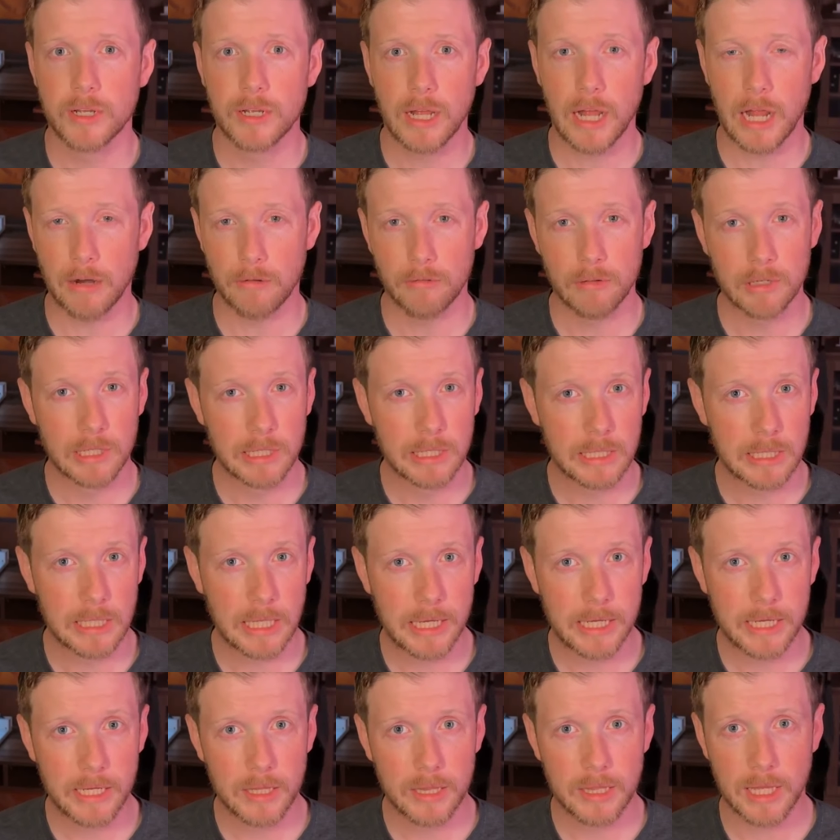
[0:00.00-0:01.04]
I really
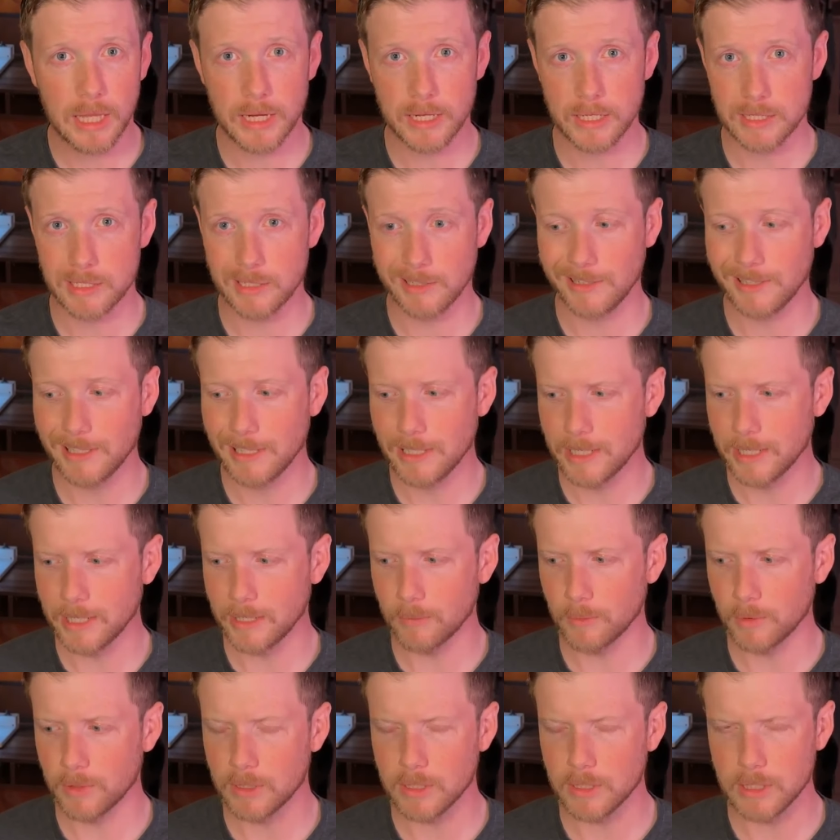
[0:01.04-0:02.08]
like that it's leading
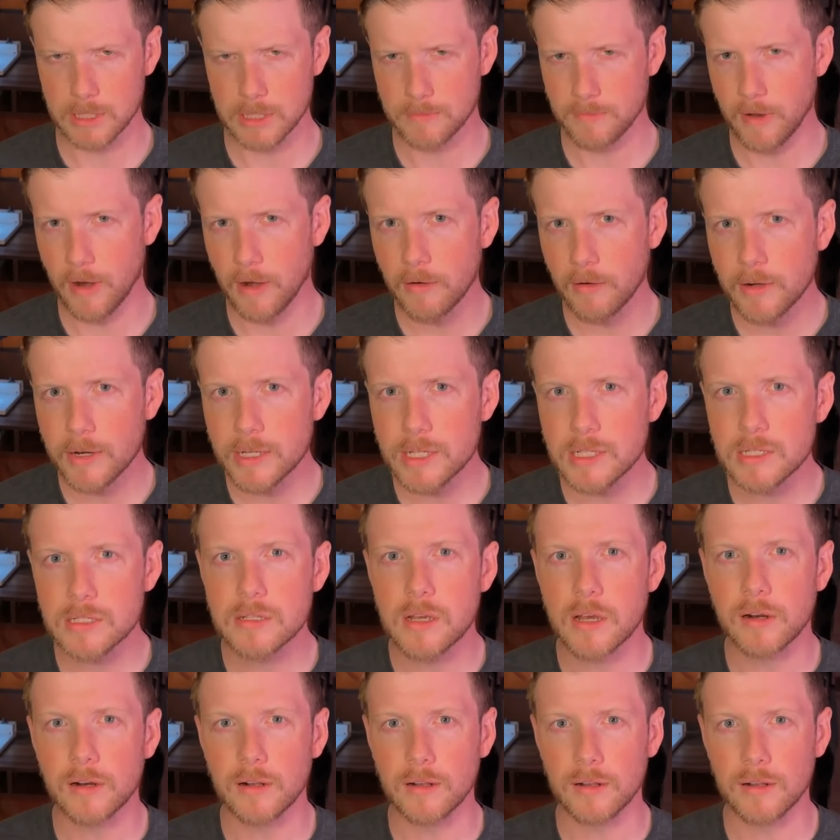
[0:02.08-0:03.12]
with these very
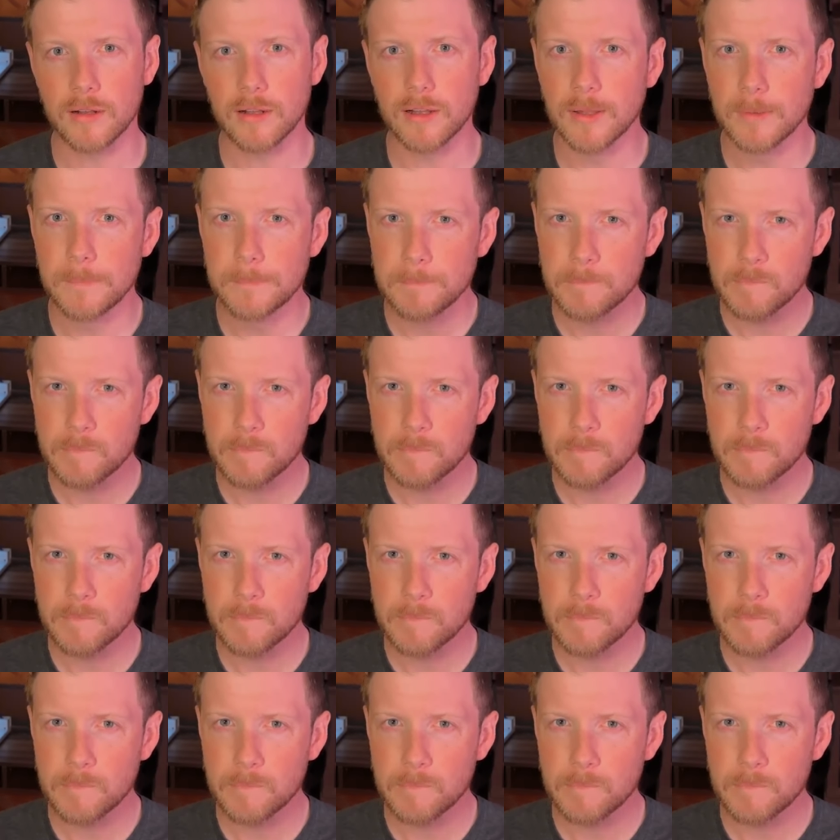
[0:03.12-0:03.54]
subtle,